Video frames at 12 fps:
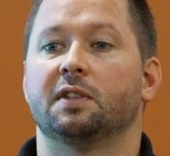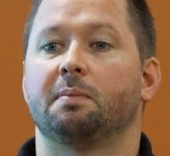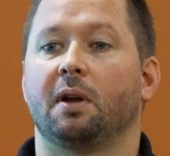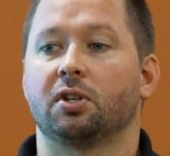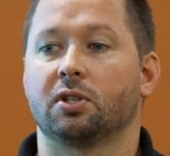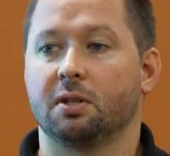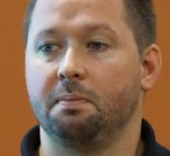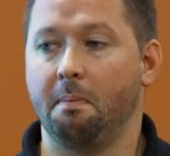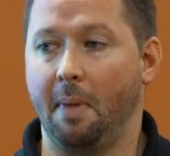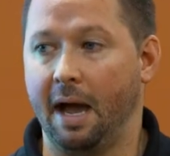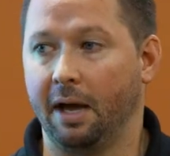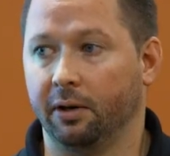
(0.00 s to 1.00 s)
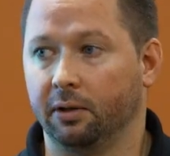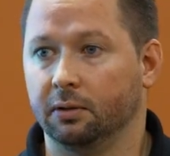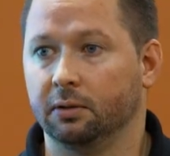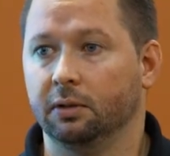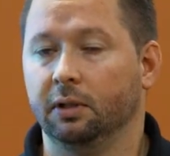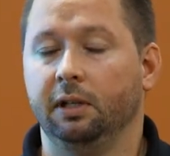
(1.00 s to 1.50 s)
especially
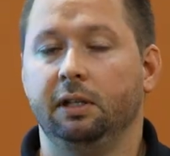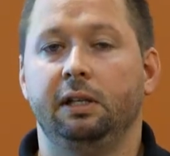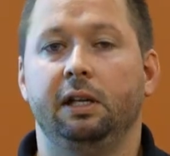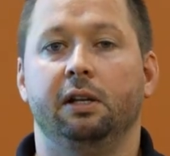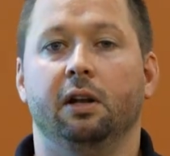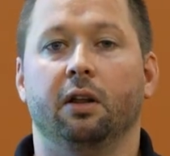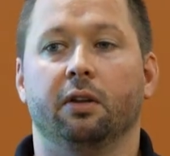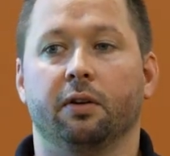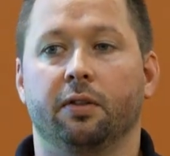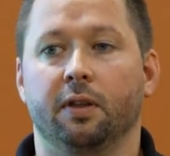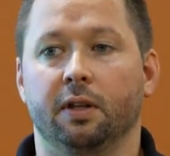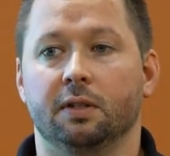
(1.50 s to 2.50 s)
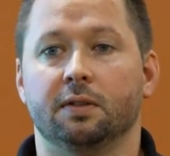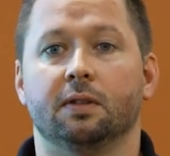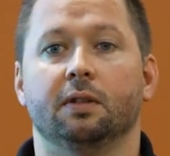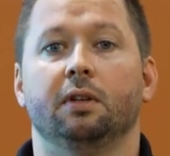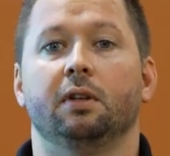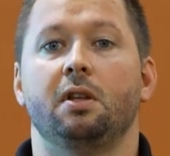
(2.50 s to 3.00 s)
mono and other
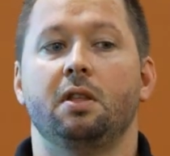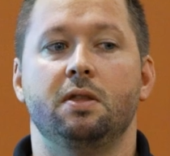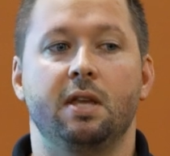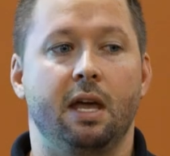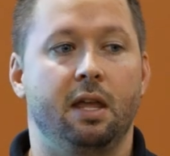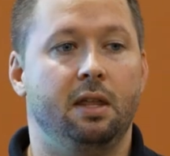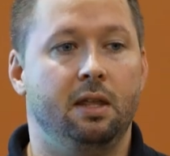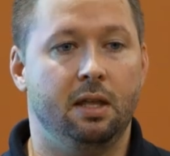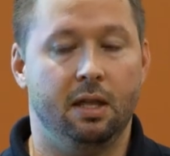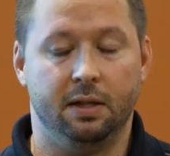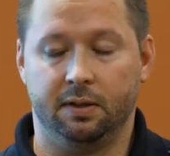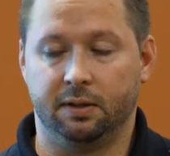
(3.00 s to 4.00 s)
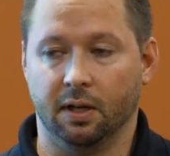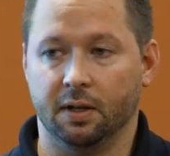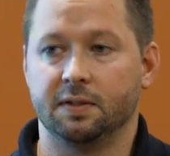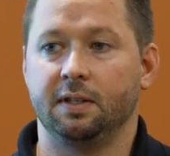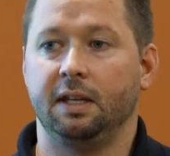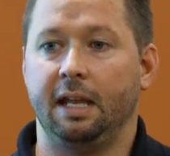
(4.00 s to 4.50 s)
things, that it
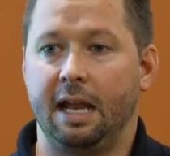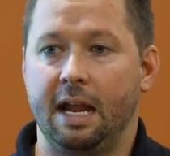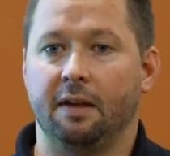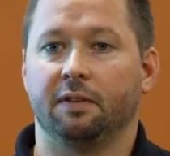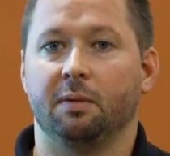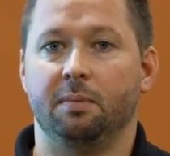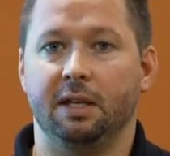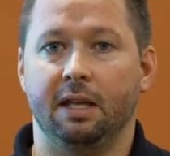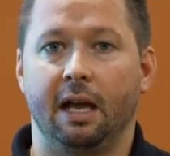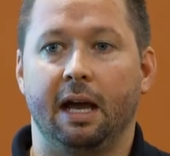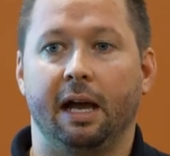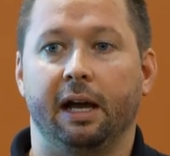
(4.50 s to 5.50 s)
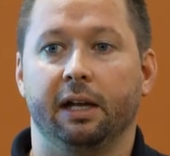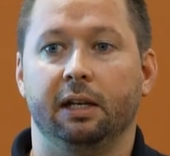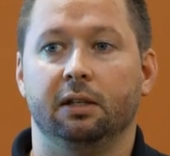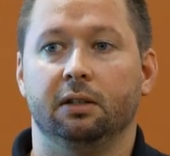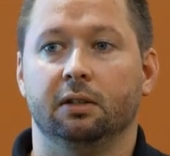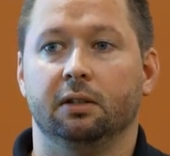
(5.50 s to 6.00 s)
doesn't have to be
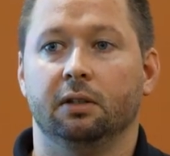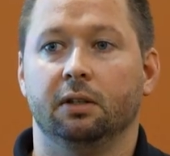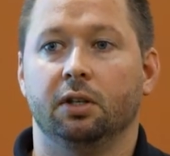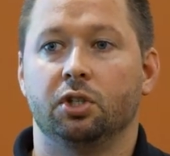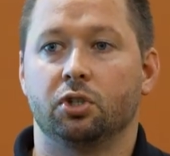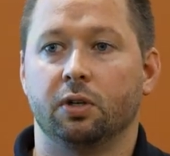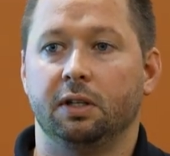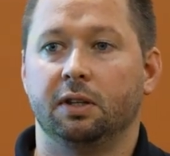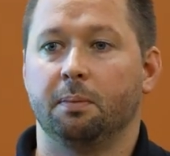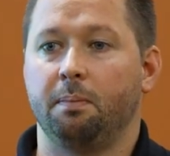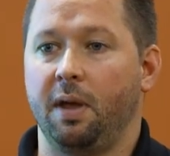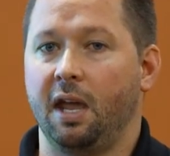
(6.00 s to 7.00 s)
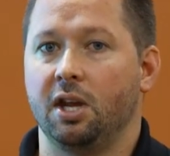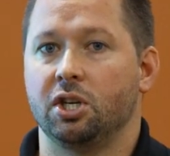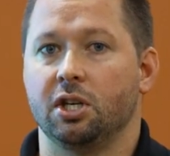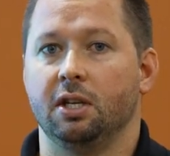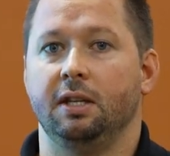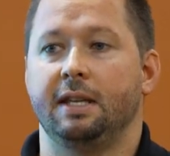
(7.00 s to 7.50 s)
high. Treat the
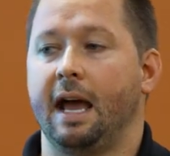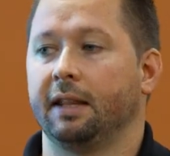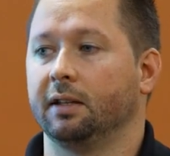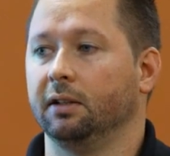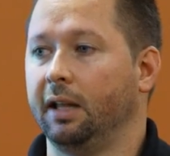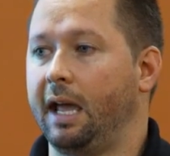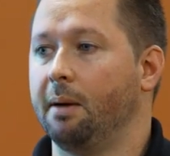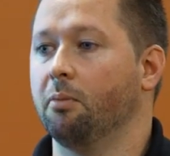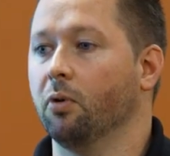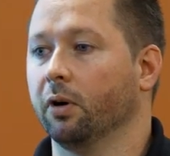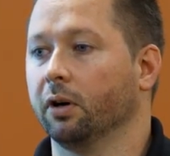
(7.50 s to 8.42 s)
patient, not the lab